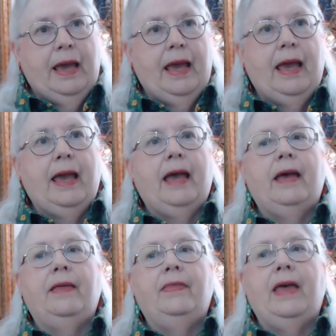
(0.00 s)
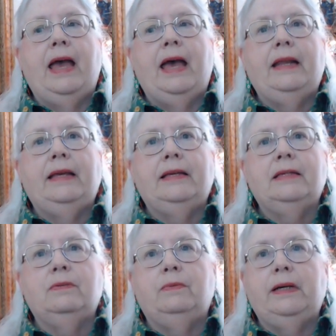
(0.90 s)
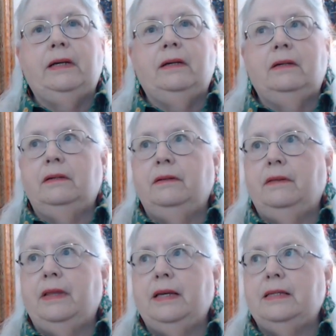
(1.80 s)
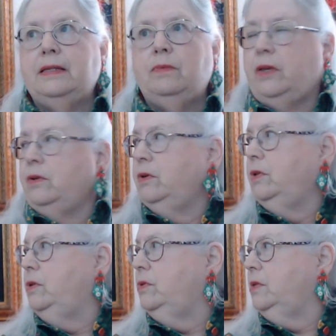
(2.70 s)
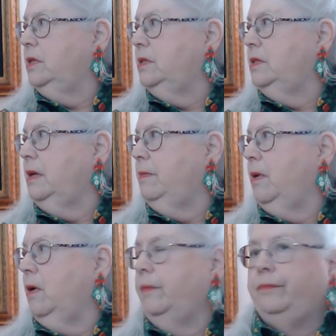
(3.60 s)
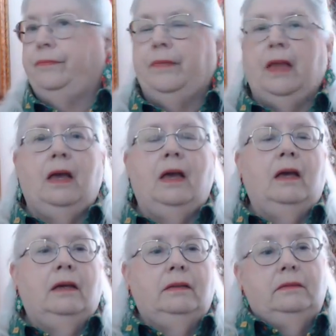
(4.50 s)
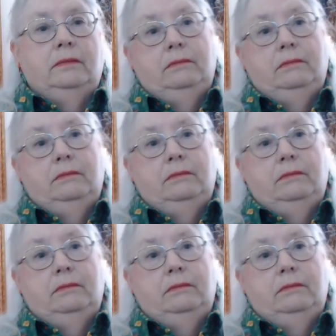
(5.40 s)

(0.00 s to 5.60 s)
And that is where they said, well, you could use the gazebo. Yeah, why don't you use the gazebo?